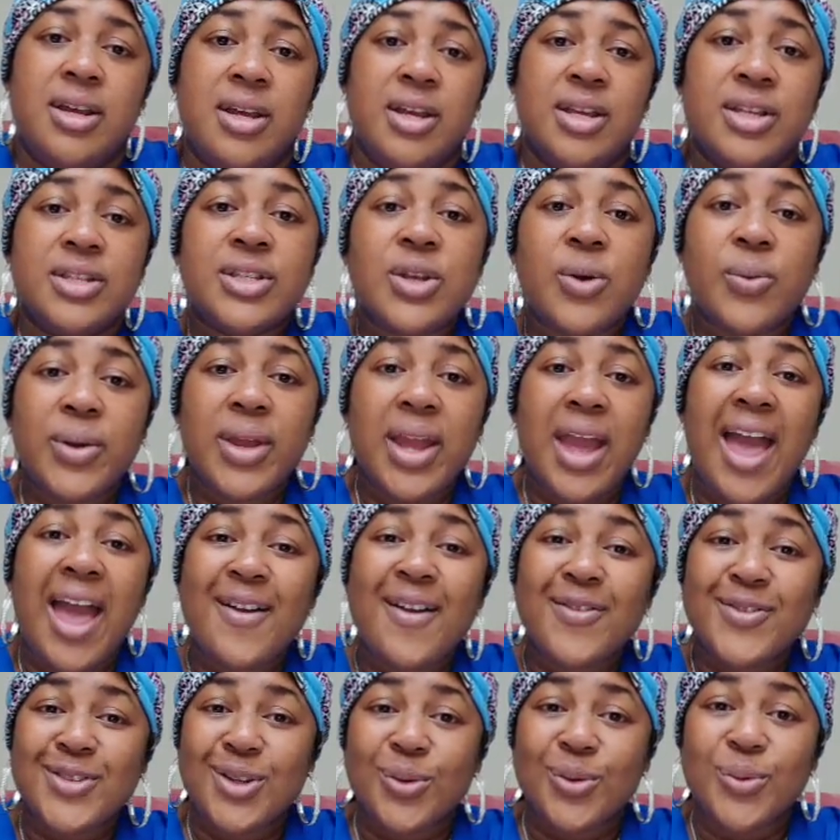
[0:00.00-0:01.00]
So we
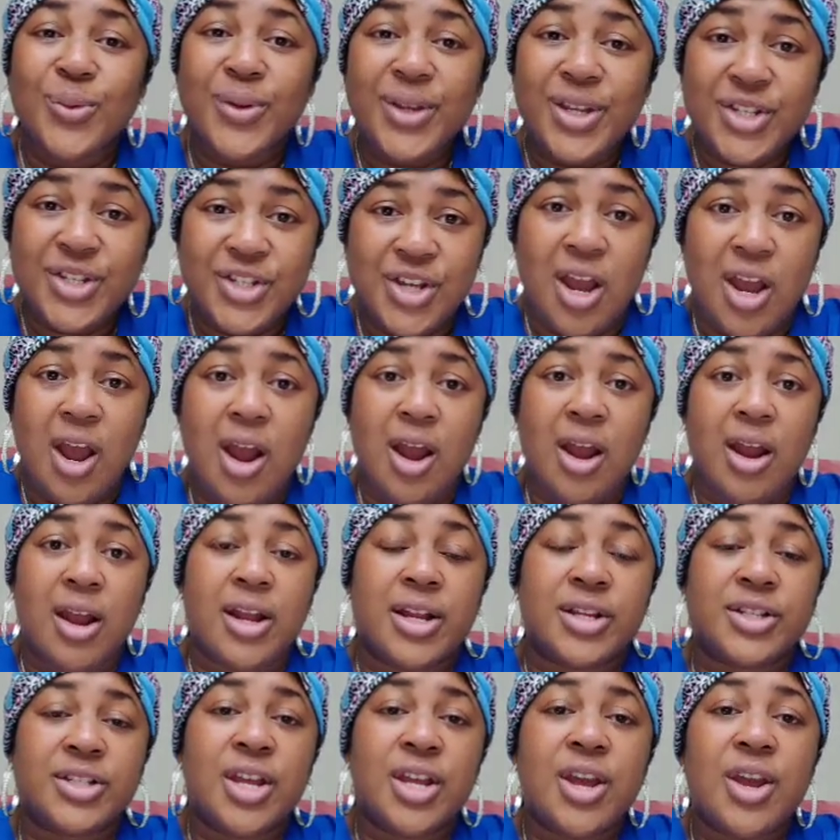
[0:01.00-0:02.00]
have to
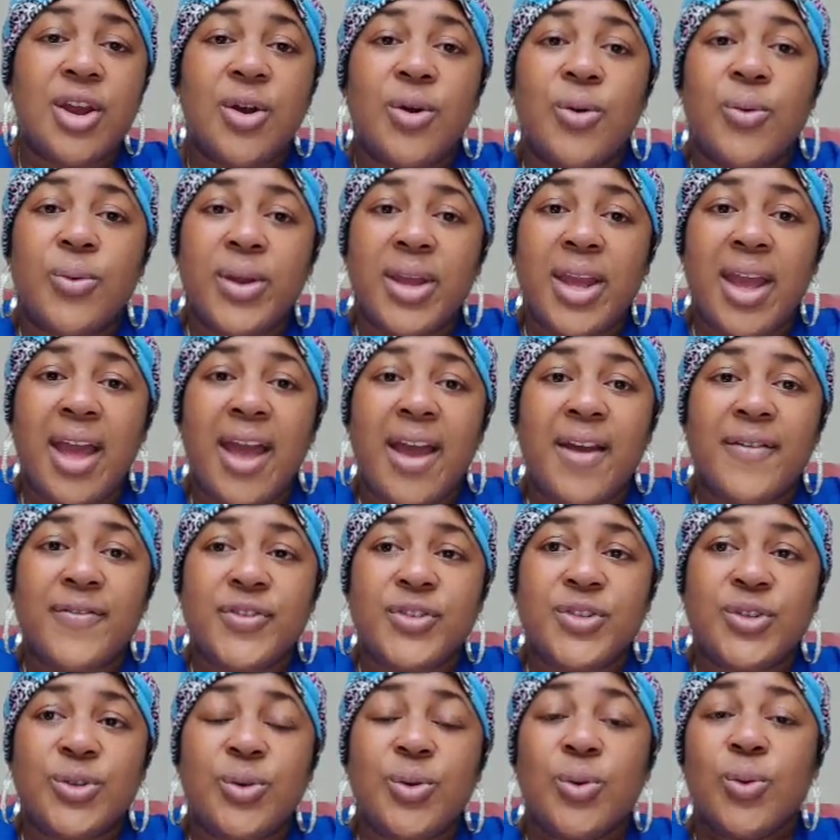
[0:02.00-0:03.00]
recharge. We have
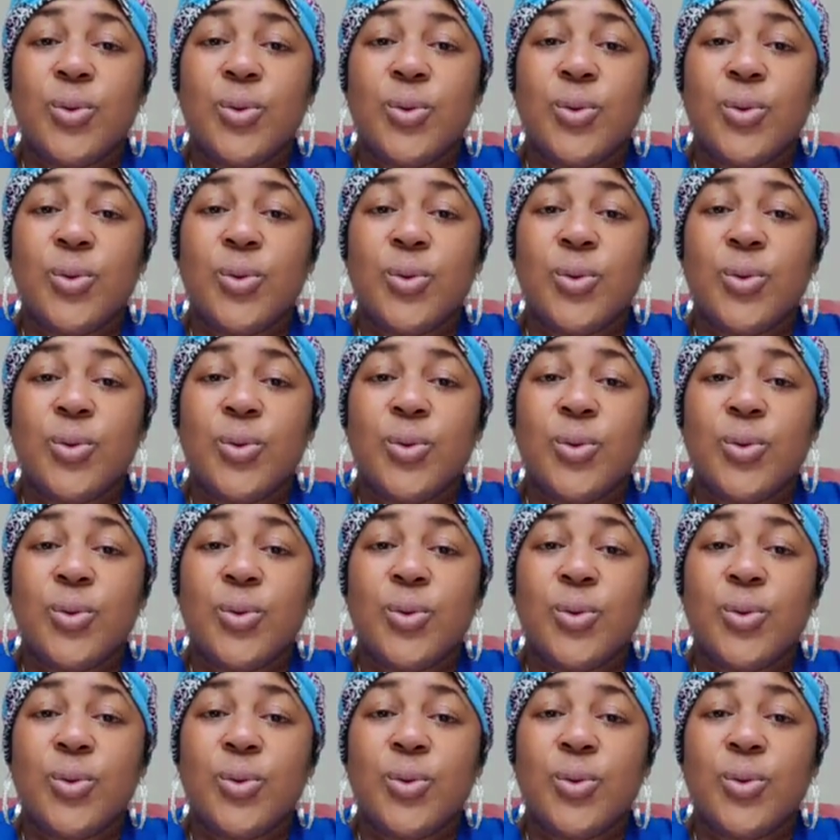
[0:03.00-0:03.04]
to